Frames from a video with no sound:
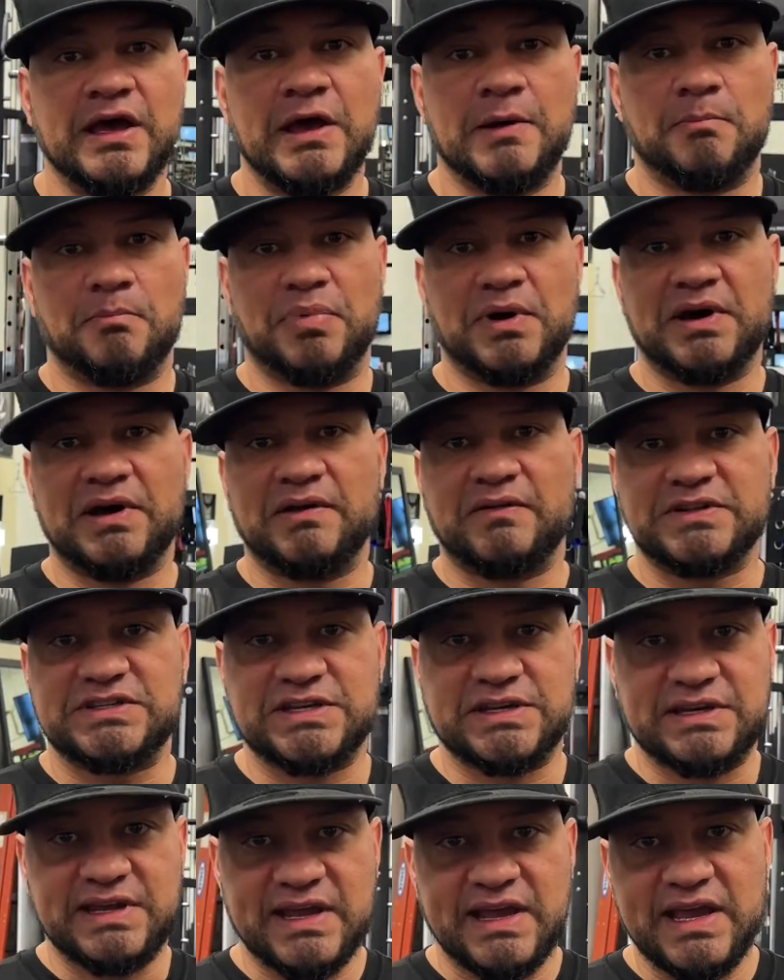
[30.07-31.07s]
But
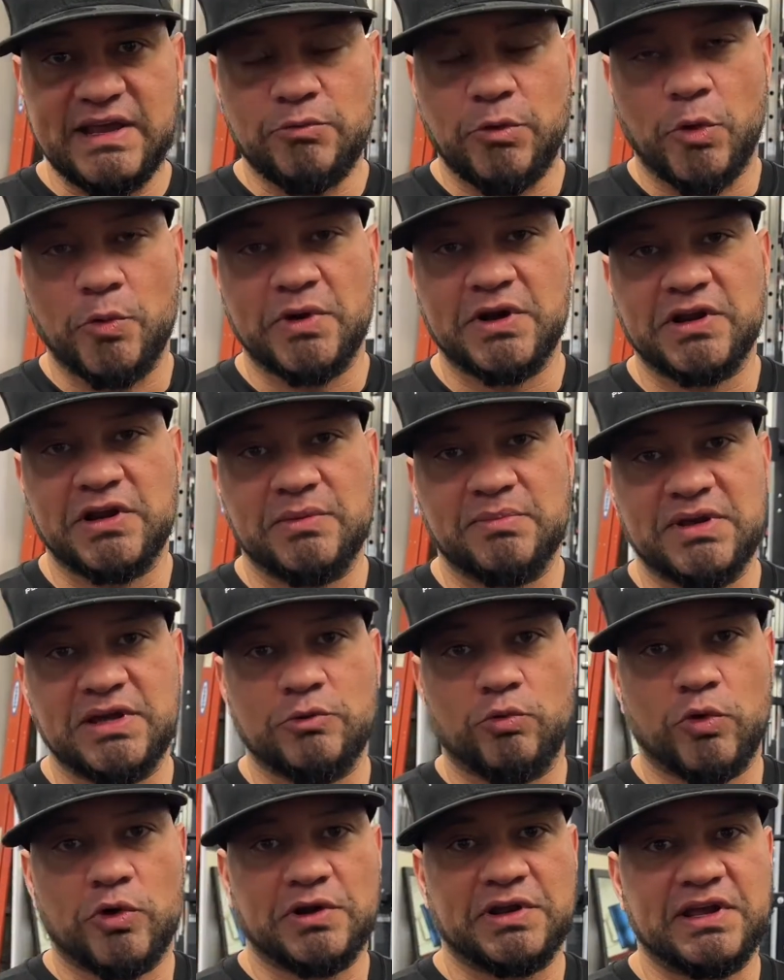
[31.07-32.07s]
today what we're going to be
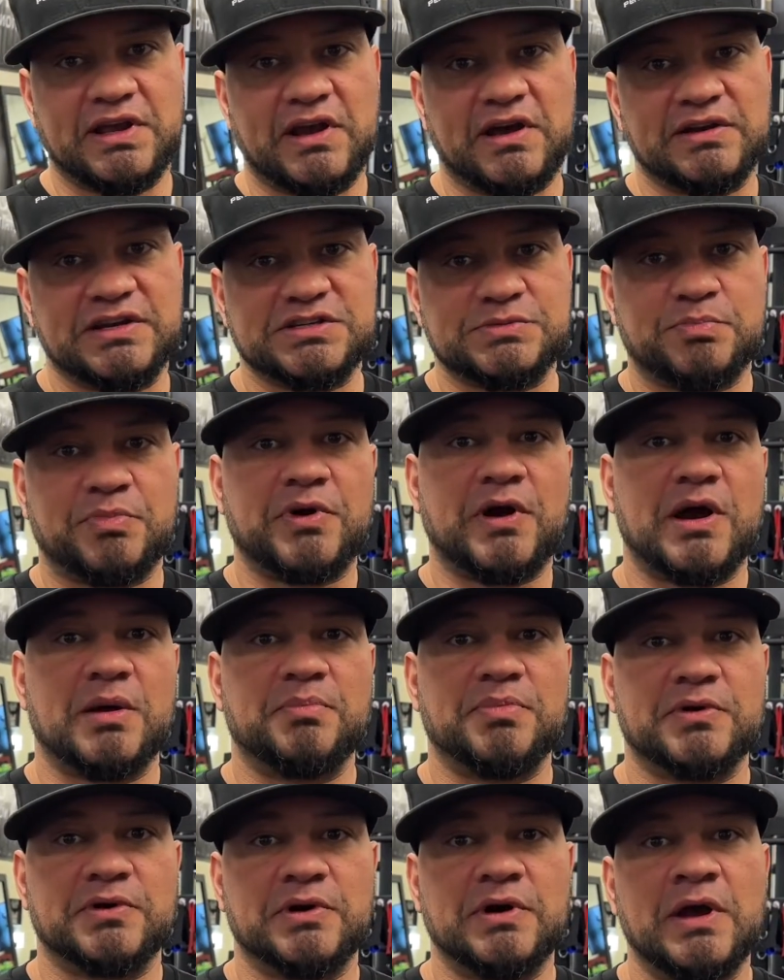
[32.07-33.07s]
working on is
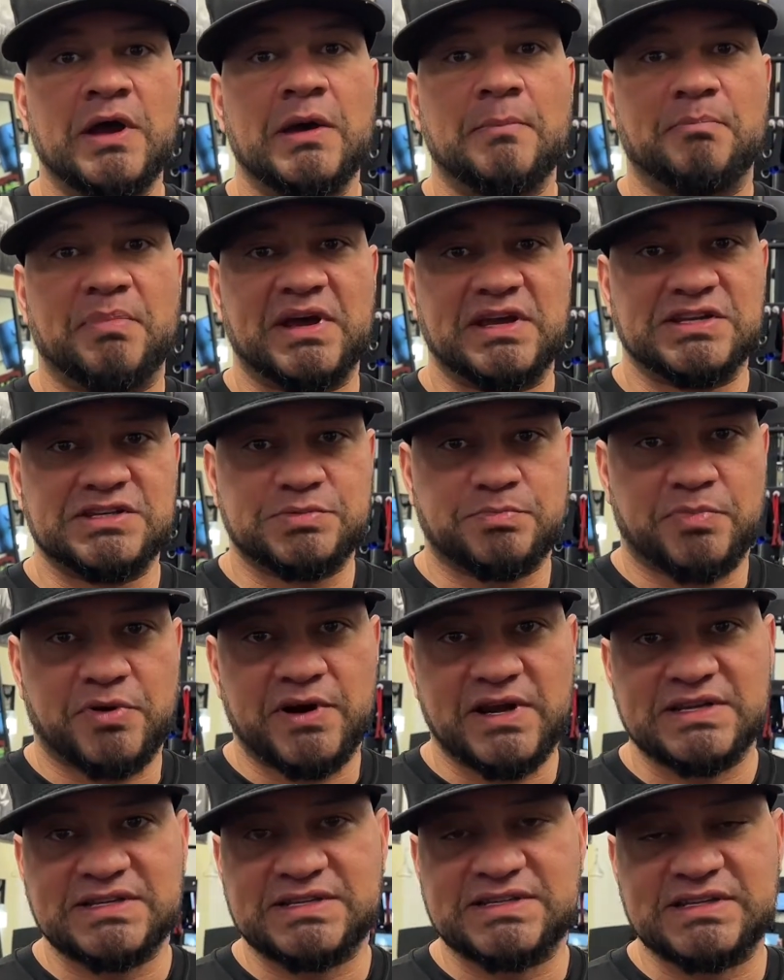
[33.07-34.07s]
proper bench
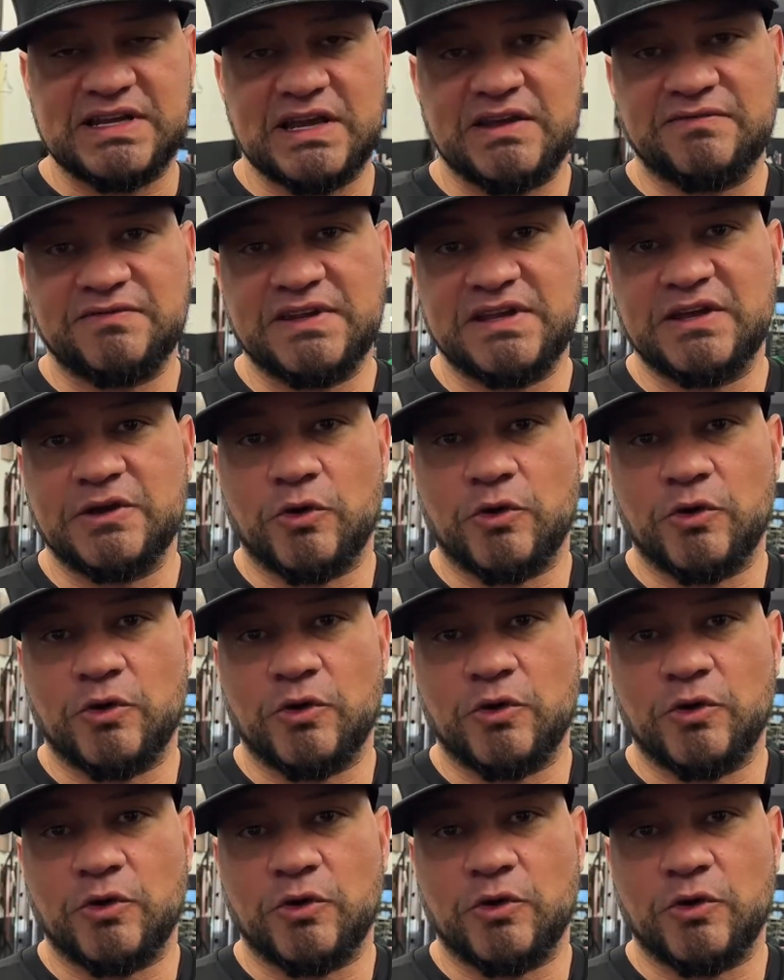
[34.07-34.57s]
press safety,